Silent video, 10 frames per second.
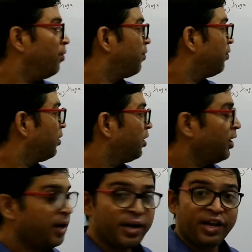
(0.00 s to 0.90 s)
rule.
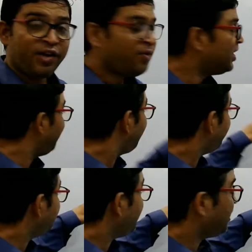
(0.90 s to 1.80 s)
Never
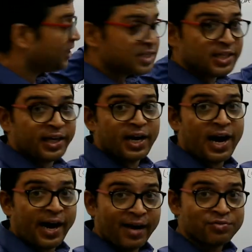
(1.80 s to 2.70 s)
differentiate this
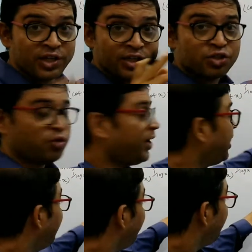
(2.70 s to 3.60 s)
thing. I have seen
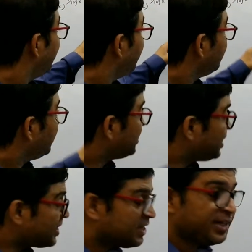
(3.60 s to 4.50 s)
students,
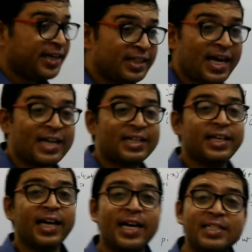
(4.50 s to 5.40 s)
they just take
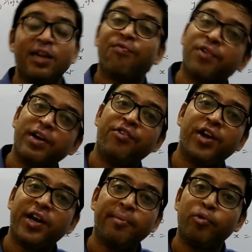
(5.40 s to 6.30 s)
that thing as
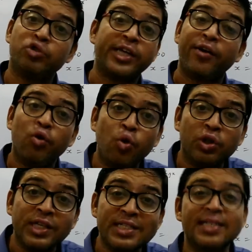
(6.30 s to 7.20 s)
differentiating both sides.
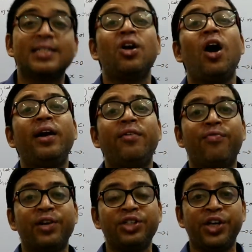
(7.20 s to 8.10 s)
No, this is not
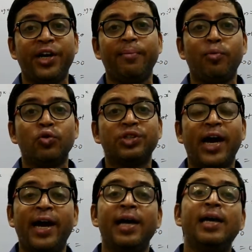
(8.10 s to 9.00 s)
differentiating
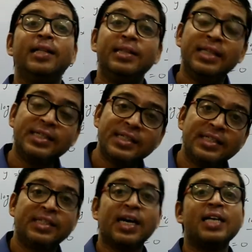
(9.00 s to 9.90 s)
both sides.
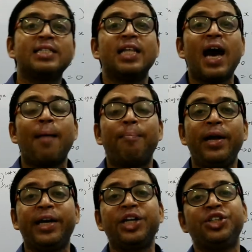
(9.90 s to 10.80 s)
This is just the
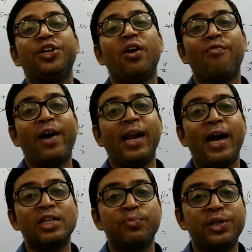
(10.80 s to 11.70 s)
application of
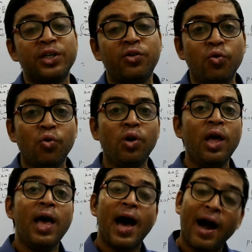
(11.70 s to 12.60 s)
L'Hospital
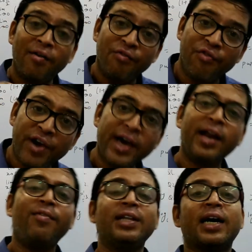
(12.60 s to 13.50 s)
rule, and
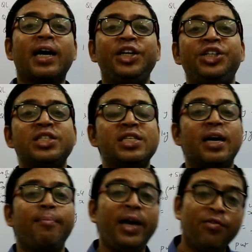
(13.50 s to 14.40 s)
wherever the
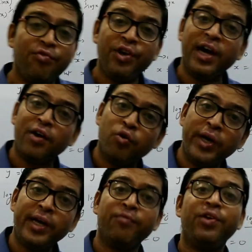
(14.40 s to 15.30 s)
conditions are met, we
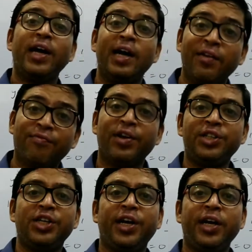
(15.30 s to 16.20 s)
are
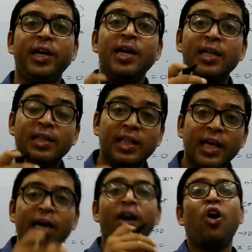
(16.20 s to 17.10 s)
differentiating
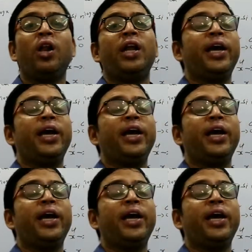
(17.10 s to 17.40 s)
there